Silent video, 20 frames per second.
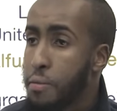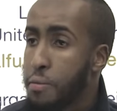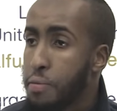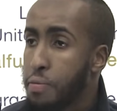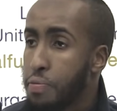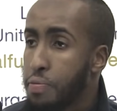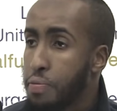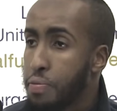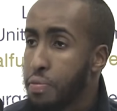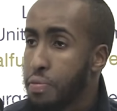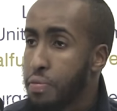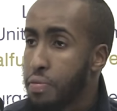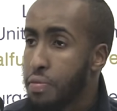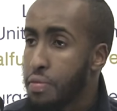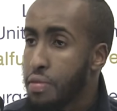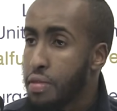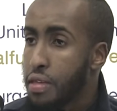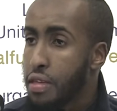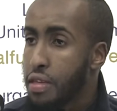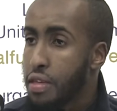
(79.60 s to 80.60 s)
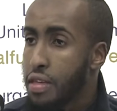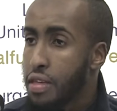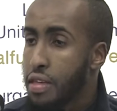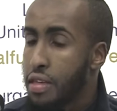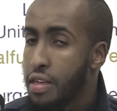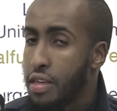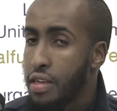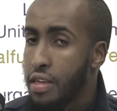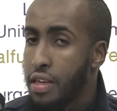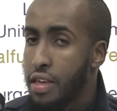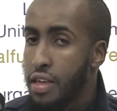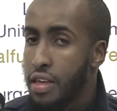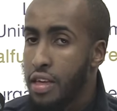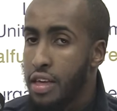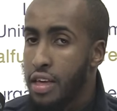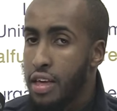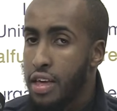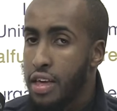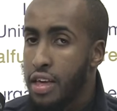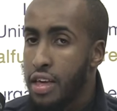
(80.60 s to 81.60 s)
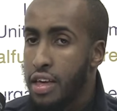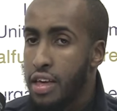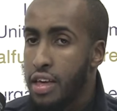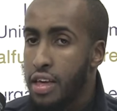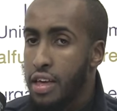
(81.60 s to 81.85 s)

Nothing is said.